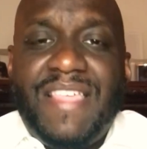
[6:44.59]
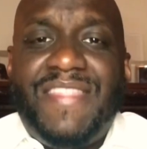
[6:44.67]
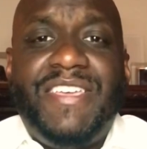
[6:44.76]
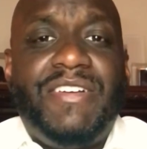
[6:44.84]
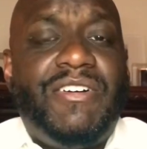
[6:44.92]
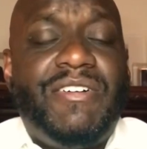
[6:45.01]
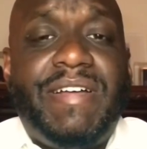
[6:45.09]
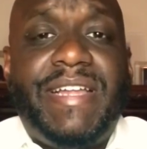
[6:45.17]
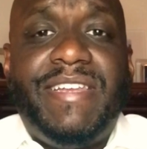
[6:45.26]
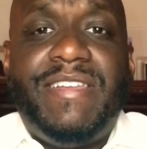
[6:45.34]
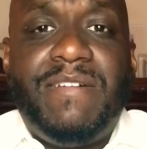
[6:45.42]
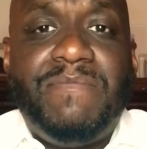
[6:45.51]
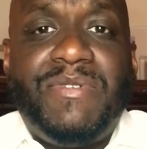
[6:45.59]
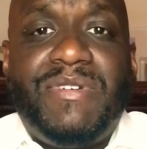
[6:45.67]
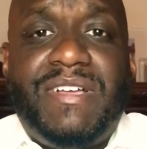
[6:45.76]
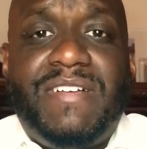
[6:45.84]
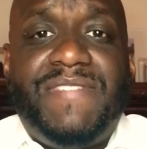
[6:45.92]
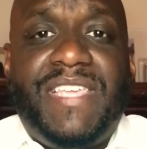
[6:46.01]
There are a
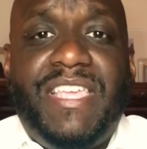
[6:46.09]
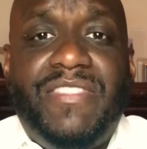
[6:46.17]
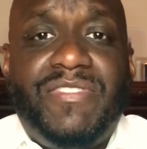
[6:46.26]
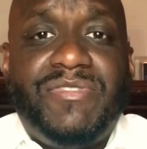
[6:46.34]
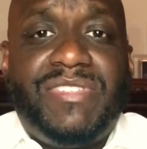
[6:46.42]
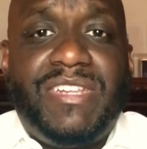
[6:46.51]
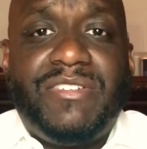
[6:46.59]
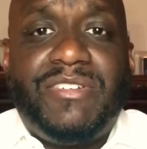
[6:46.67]
number of Ethers that